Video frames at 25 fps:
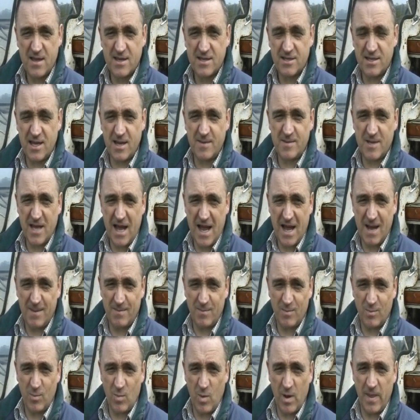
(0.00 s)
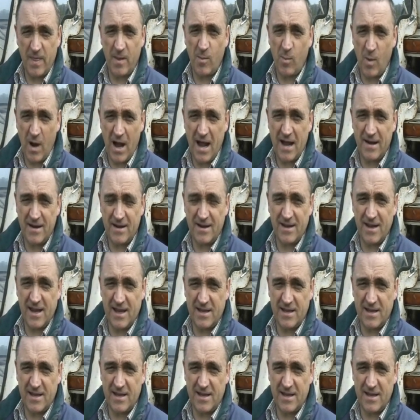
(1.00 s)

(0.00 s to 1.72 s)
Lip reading: seem to happen when the wiring